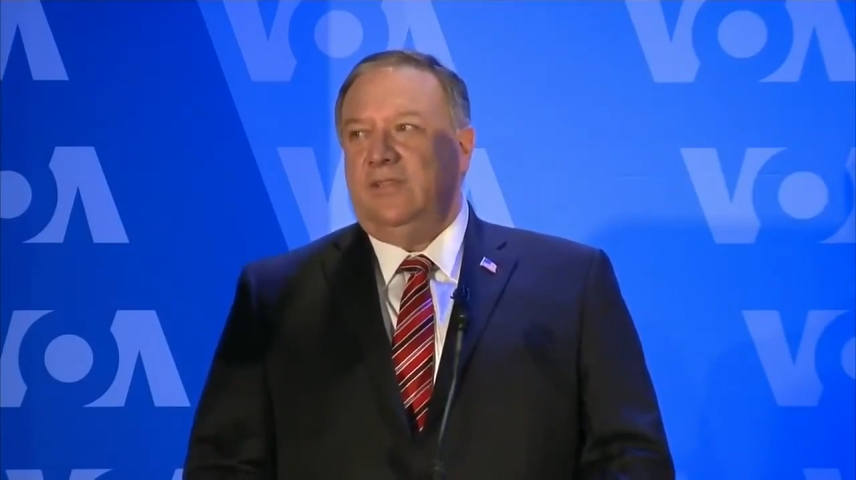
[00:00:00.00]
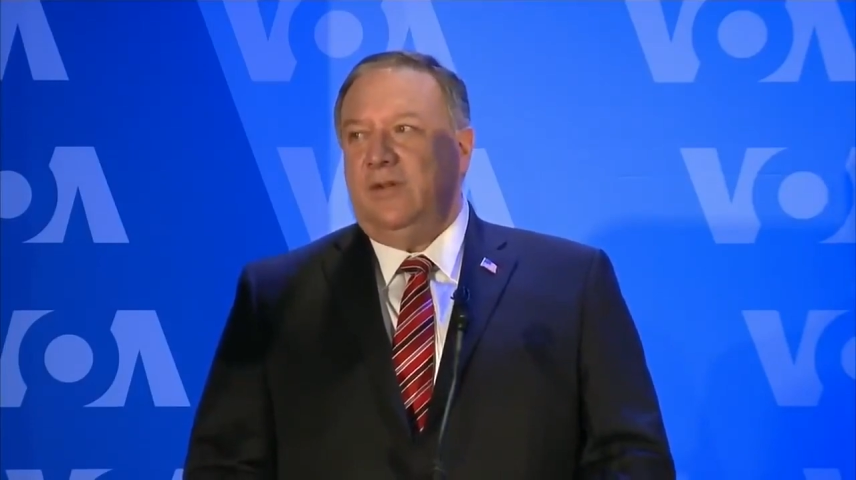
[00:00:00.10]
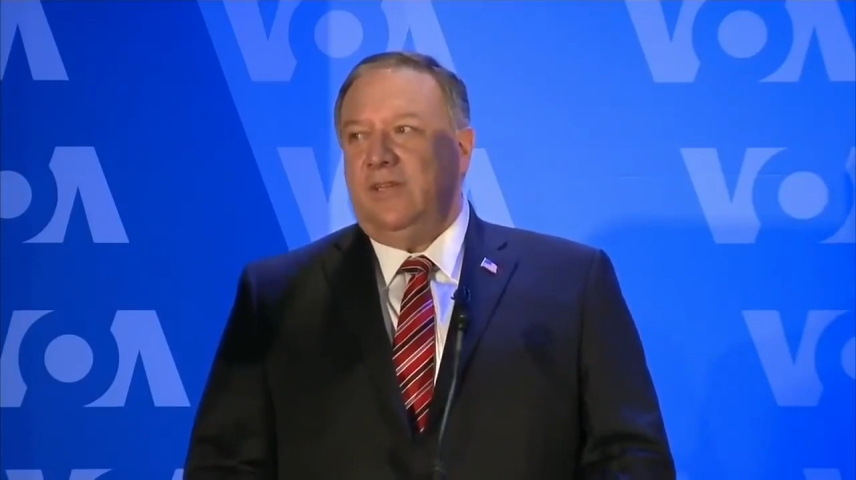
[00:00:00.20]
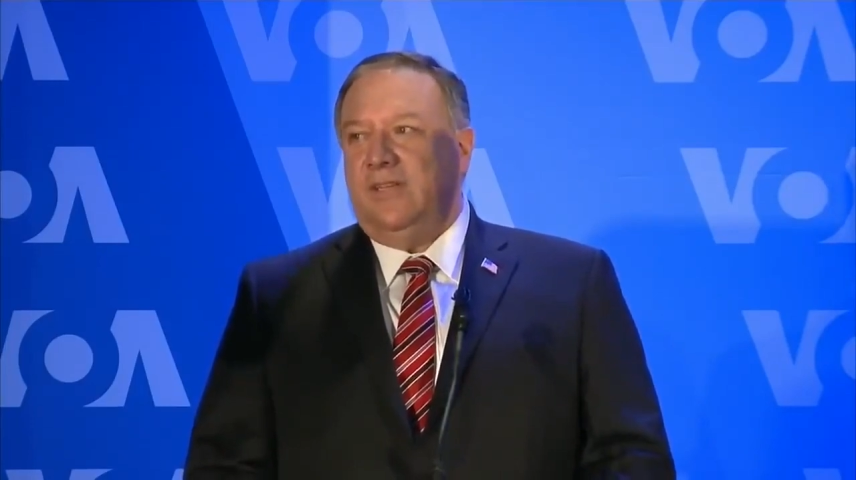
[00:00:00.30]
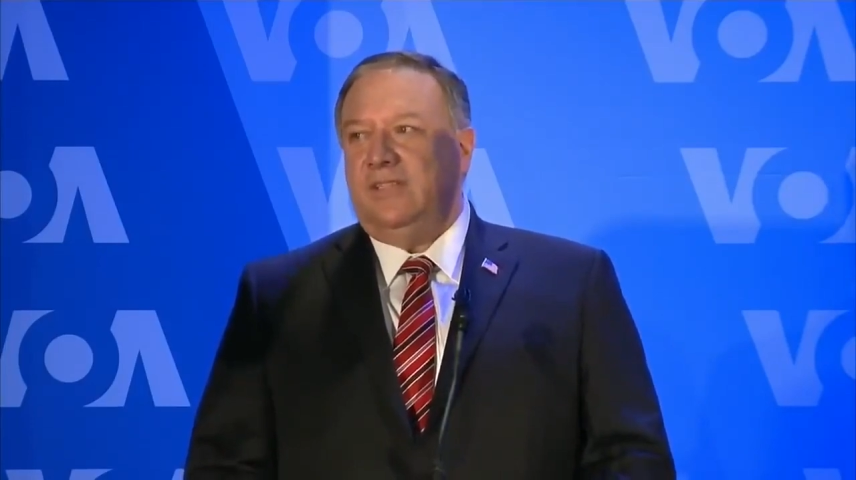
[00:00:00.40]
It
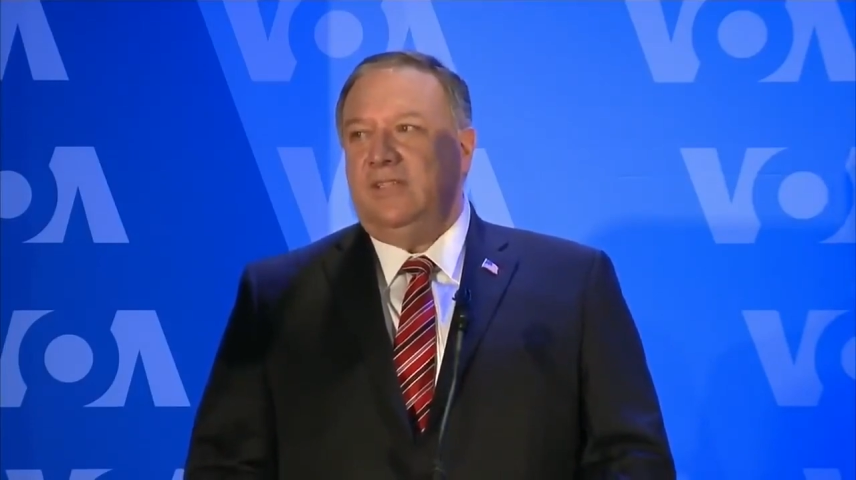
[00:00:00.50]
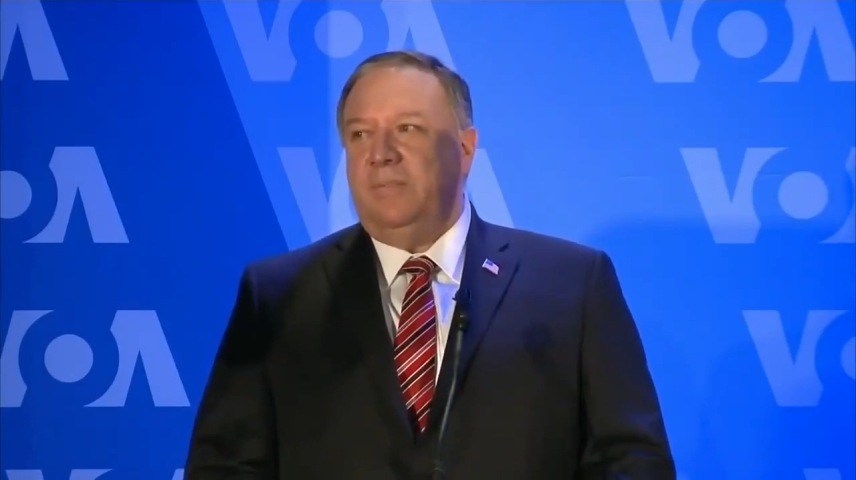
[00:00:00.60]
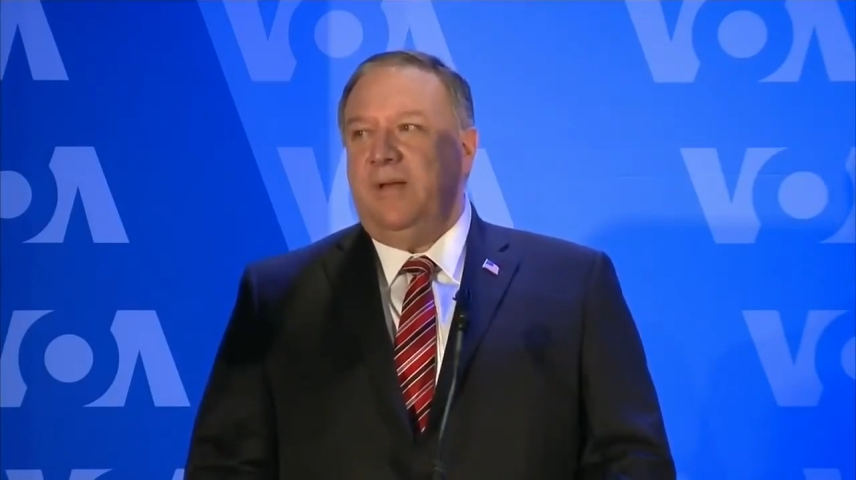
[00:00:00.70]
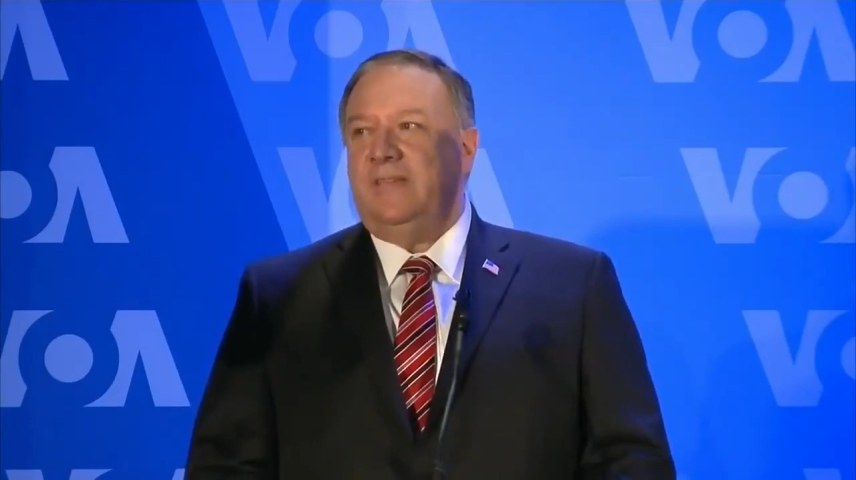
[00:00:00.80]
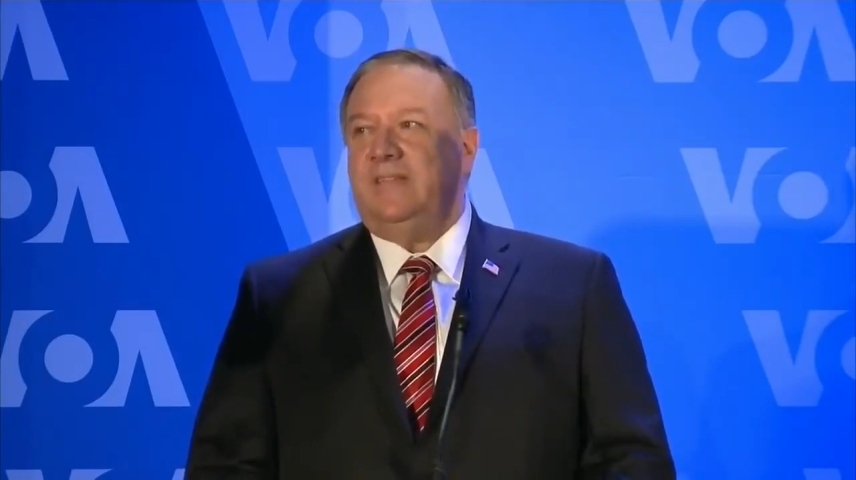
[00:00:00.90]
certainly
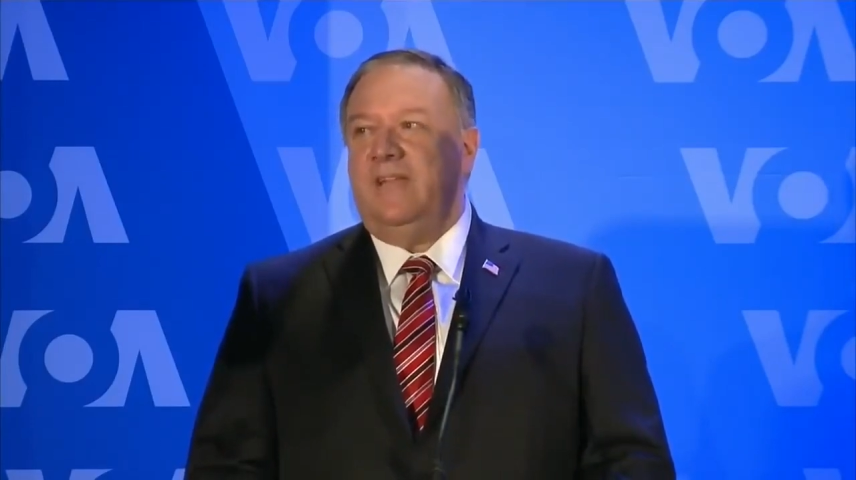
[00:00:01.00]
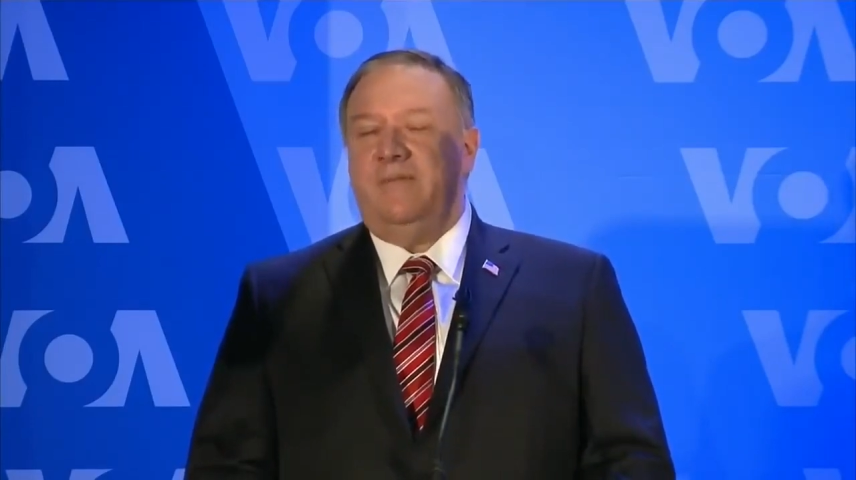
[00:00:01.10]
isn't the place